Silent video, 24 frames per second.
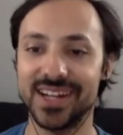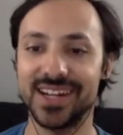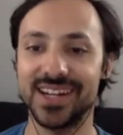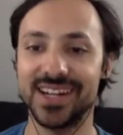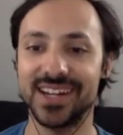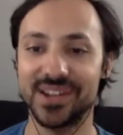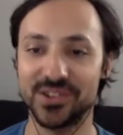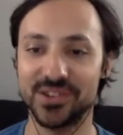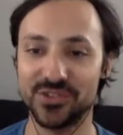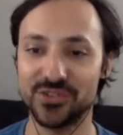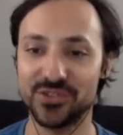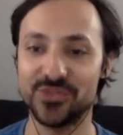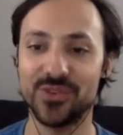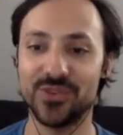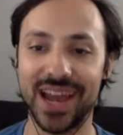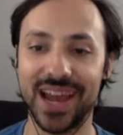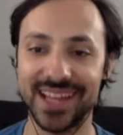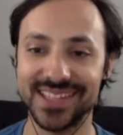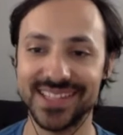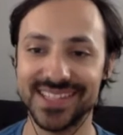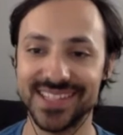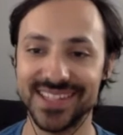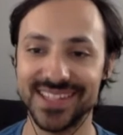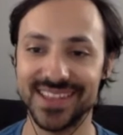
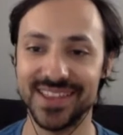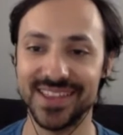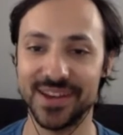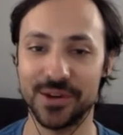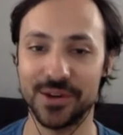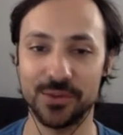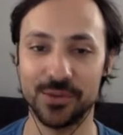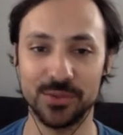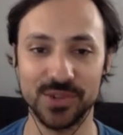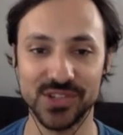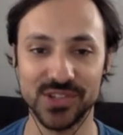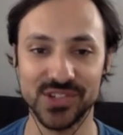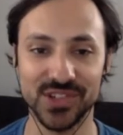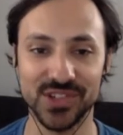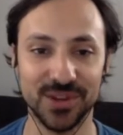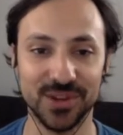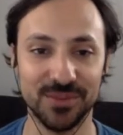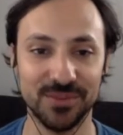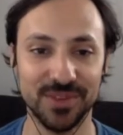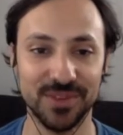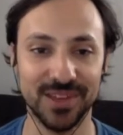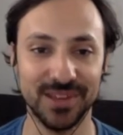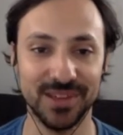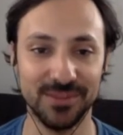extracted their
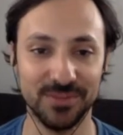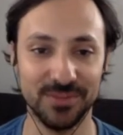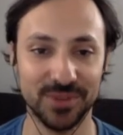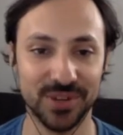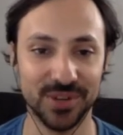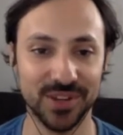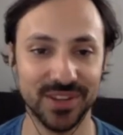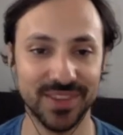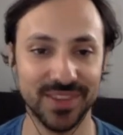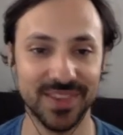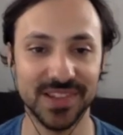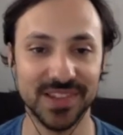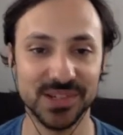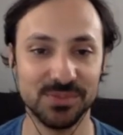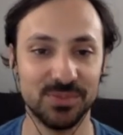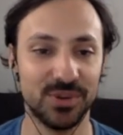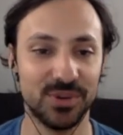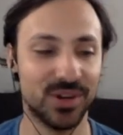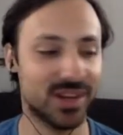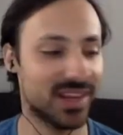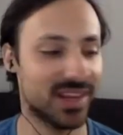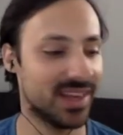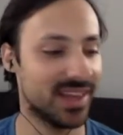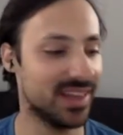wisdom and put it in this
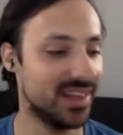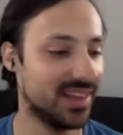book.